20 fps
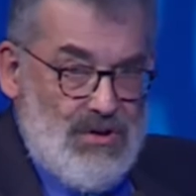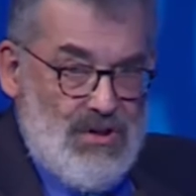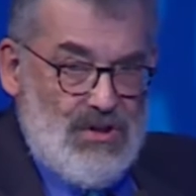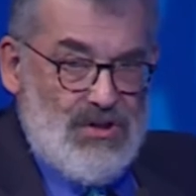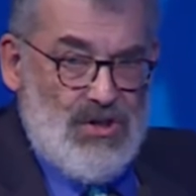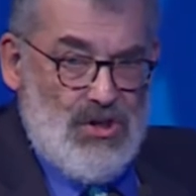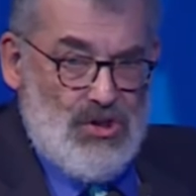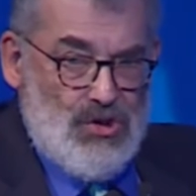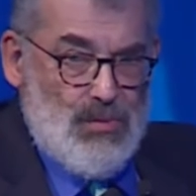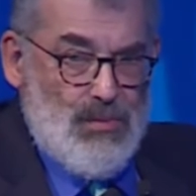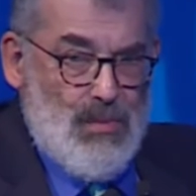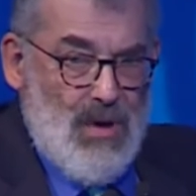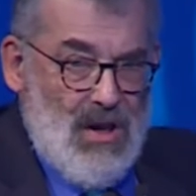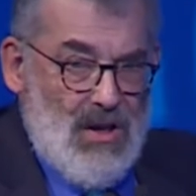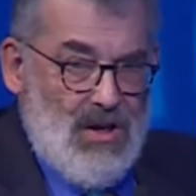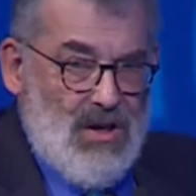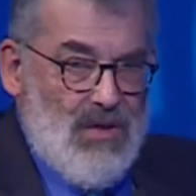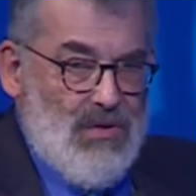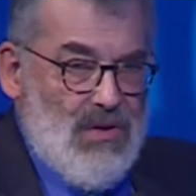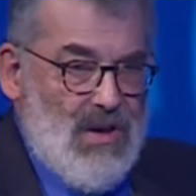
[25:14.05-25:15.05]
decision
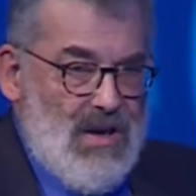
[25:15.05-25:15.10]
making.